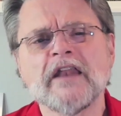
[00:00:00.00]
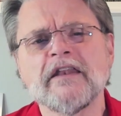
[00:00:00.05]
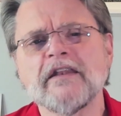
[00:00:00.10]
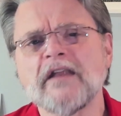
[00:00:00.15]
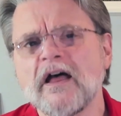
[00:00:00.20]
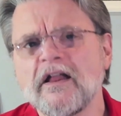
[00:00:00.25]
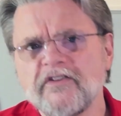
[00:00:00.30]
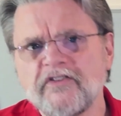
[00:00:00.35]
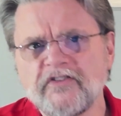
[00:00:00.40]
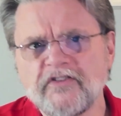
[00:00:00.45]

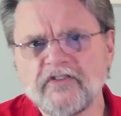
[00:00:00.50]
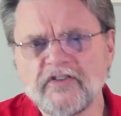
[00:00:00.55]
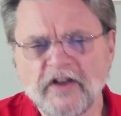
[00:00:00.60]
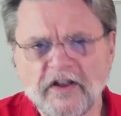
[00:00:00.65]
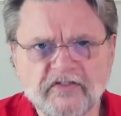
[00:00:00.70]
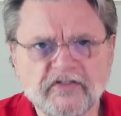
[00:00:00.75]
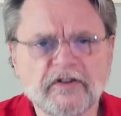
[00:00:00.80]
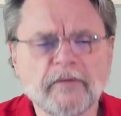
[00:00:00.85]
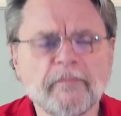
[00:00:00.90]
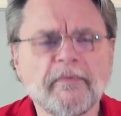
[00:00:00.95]
Not
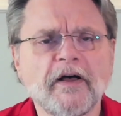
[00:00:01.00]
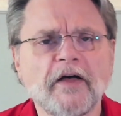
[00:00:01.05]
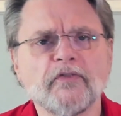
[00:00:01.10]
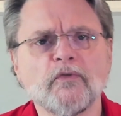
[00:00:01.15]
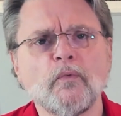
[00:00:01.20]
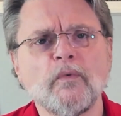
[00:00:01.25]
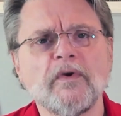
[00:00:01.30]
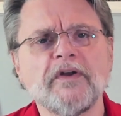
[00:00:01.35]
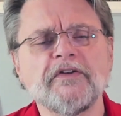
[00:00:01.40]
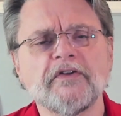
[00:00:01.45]
just about
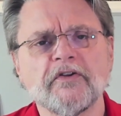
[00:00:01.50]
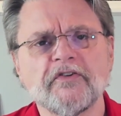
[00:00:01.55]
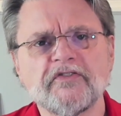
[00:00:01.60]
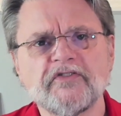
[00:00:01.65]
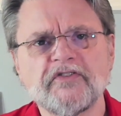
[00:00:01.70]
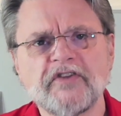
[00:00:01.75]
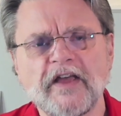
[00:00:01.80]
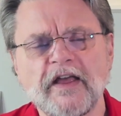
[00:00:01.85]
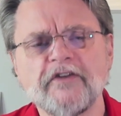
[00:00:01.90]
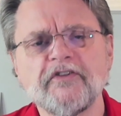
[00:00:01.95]
the Windows
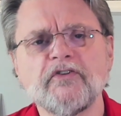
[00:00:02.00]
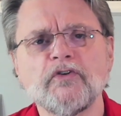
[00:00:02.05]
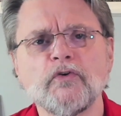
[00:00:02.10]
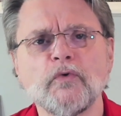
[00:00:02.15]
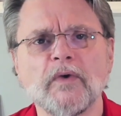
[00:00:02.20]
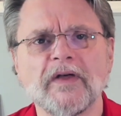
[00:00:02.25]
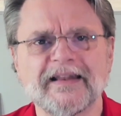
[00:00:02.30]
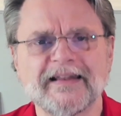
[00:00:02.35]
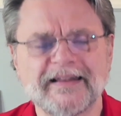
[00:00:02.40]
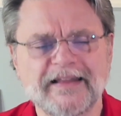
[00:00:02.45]
10
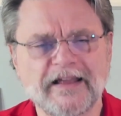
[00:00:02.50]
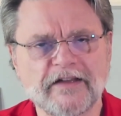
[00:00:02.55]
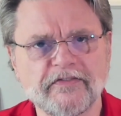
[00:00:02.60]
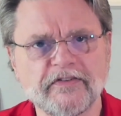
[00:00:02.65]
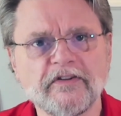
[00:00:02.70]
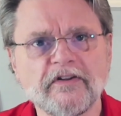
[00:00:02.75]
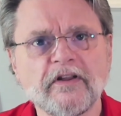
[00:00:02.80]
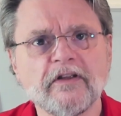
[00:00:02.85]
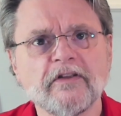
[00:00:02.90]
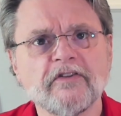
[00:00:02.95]
to
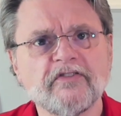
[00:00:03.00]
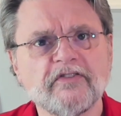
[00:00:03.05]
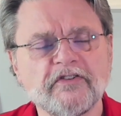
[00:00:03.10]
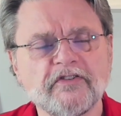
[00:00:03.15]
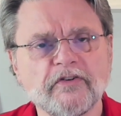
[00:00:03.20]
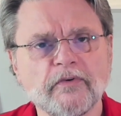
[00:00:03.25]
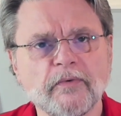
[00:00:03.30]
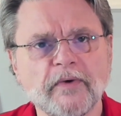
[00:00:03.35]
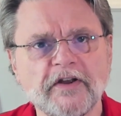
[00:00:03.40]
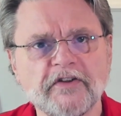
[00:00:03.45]
11
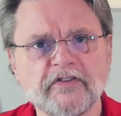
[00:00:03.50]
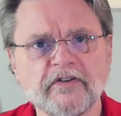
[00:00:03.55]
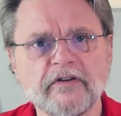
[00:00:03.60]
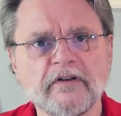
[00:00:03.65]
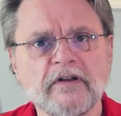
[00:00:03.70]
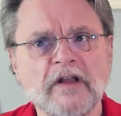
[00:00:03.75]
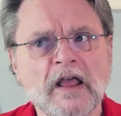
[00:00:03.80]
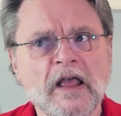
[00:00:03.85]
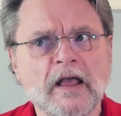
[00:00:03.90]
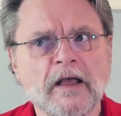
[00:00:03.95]

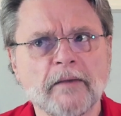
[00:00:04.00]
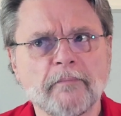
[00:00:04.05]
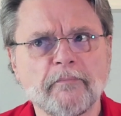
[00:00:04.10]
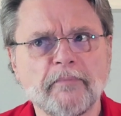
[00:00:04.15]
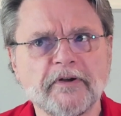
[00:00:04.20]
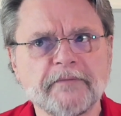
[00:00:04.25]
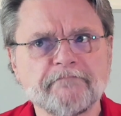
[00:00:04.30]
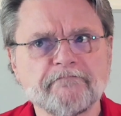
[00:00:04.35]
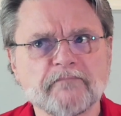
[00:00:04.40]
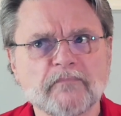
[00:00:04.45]
situation,
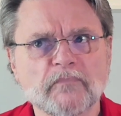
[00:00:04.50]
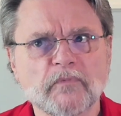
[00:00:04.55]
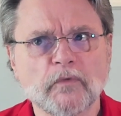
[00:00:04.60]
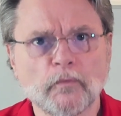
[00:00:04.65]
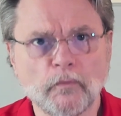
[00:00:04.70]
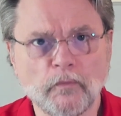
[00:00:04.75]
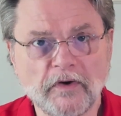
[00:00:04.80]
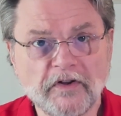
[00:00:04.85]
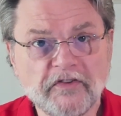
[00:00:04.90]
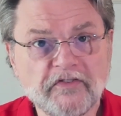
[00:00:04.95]
but
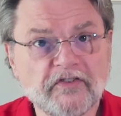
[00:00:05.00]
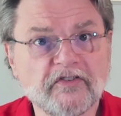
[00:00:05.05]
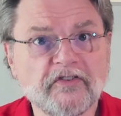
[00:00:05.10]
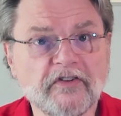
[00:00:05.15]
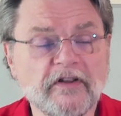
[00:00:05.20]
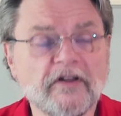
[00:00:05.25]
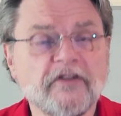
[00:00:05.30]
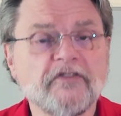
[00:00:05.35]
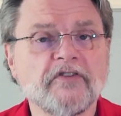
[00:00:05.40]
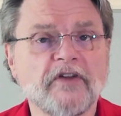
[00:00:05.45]
risks
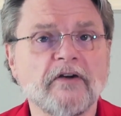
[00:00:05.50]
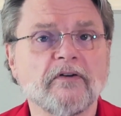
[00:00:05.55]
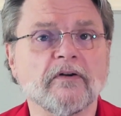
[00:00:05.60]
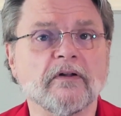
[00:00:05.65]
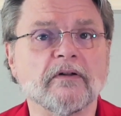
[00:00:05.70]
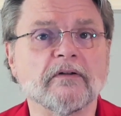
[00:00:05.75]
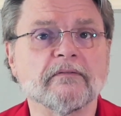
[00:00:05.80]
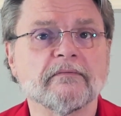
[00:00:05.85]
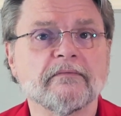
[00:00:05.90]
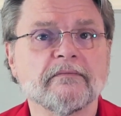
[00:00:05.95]
in
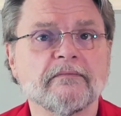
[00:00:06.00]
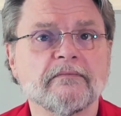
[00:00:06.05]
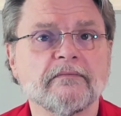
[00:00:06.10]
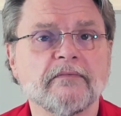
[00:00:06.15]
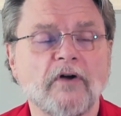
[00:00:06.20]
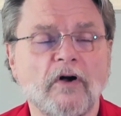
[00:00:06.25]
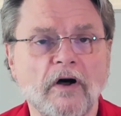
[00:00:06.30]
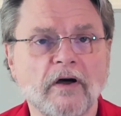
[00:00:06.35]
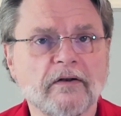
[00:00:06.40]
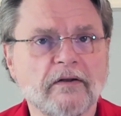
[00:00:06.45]
general,
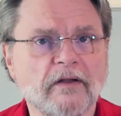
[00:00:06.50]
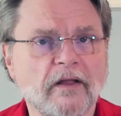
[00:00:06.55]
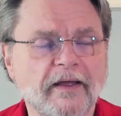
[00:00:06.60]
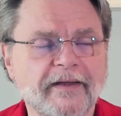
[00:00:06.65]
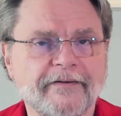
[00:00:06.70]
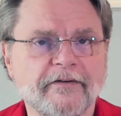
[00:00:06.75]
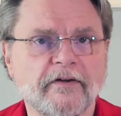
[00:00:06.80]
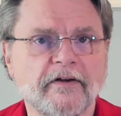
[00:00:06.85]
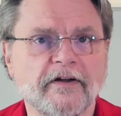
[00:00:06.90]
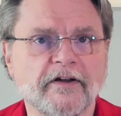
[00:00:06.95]
online
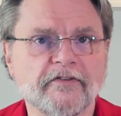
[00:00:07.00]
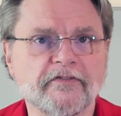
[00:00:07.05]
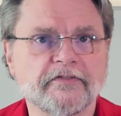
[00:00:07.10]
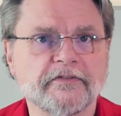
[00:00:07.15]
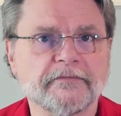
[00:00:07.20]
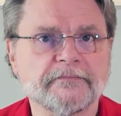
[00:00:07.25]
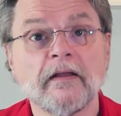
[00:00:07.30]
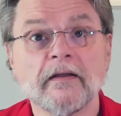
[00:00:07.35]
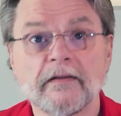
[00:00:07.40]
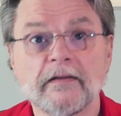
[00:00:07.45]
and
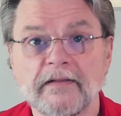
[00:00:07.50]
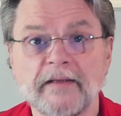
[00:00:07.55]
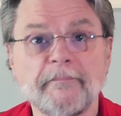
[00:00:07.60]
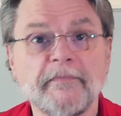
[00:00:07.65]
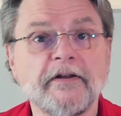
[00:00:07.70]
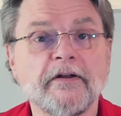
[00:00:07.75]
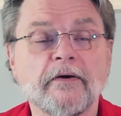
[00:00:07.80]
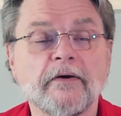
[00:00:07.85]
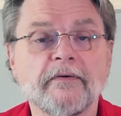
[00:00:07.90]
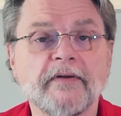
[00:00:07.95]
off. Let
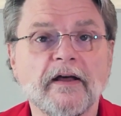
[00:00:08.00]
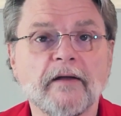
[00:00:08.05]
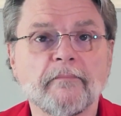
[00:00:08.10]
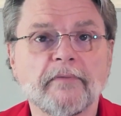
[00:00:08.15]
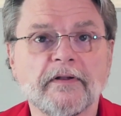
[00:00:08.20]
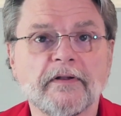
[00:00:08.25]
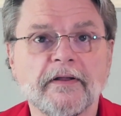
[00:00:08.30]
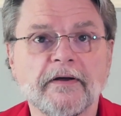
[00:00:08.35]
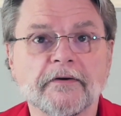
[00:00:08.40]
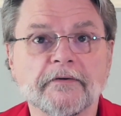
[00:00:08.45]
me know down
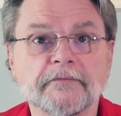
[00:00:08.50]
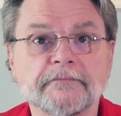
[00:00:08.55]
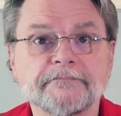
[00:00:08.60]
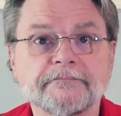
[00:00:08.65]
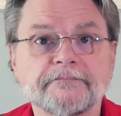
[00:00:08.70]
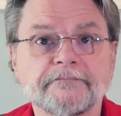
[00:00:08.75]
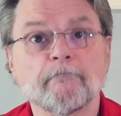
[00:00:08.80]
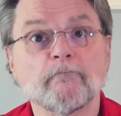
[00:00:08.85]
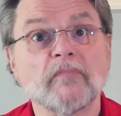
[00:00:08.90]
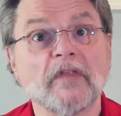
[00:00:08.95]
below.
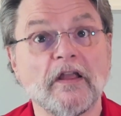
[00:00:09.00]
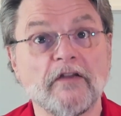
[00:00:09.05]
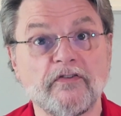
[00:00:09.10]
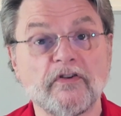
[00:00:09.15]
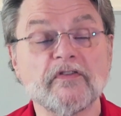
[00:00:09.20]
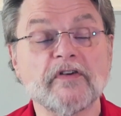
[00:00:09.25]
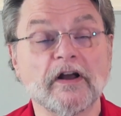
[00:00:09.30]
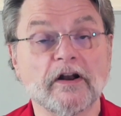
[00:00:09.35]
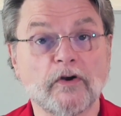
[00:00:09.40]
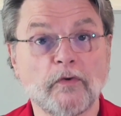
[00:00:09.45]
If
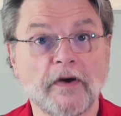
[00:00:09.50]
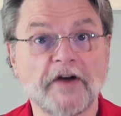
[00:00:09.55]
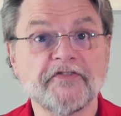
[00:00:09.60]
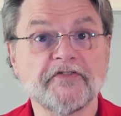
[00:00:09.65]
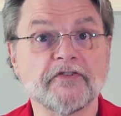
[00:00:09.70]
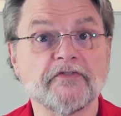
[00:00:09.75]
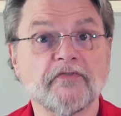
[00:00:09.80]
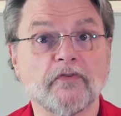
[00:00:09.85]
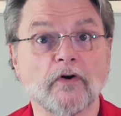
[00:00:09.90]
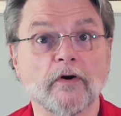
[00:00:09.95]
you've got a
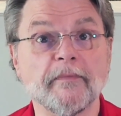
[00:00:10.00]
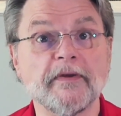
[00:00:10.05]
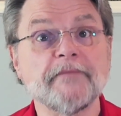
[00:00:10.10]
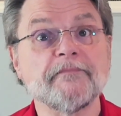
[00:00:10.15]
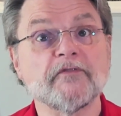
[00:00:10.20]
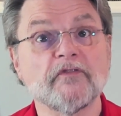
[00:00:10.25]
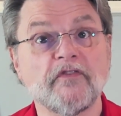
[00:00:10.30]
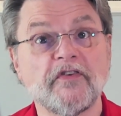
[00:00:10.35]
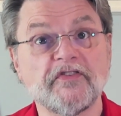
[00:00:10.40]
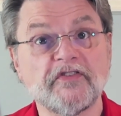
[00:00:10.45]
question for
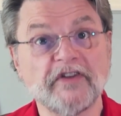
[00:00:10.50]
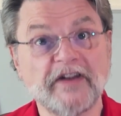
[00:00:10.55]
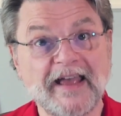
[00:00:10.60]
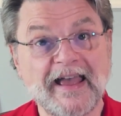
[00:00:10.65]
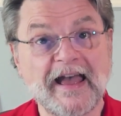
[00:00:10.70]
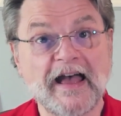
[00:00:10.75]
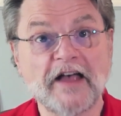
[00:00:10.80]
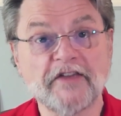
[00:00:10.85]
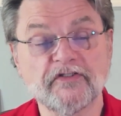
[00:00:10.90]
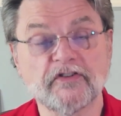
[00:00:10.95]
me, visit
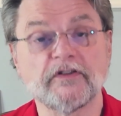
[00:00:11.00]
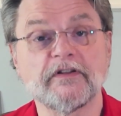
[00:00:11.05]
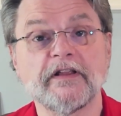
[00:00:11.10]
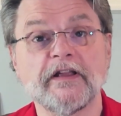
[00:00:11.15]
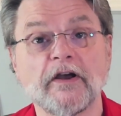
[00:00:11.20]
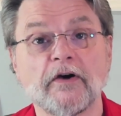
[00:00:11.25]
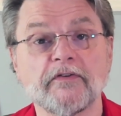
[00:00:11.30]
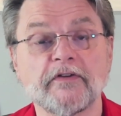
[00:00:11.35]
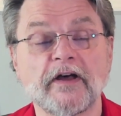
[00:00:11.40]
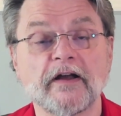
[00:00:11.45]

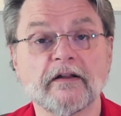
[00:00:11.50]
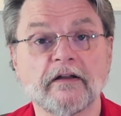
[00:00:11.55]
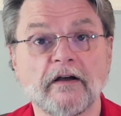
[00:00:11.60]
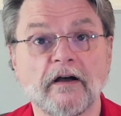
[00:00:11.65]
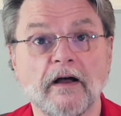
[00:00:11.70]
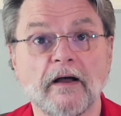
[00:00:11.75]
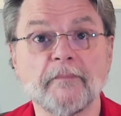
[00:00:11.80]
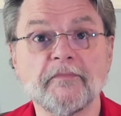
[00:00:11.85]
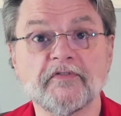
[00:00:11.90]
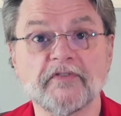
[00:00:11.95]

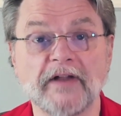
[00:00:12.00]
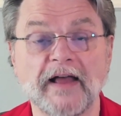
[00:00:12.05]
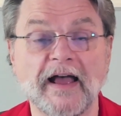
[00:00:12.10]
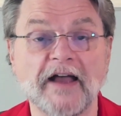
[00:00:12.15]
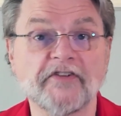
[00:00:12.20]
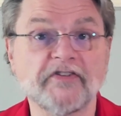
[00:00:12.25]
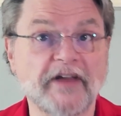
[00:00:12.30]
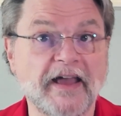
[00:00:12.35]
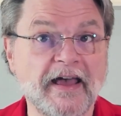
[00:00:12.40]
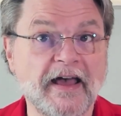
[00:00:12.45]

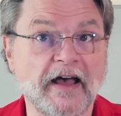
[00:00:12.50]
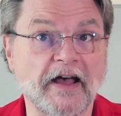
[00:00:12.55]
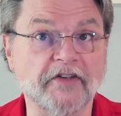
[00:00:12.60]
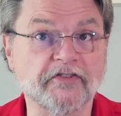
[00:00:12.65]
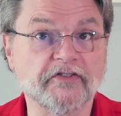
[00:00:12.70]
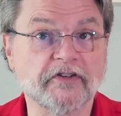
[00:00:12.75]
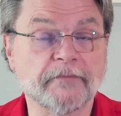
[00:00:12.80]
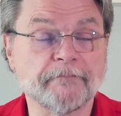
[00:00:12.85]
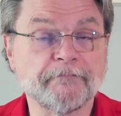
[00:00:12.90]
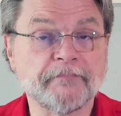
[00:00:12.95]

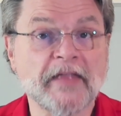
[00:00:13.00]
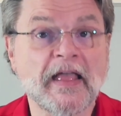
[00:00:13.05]
askleo.com/ask.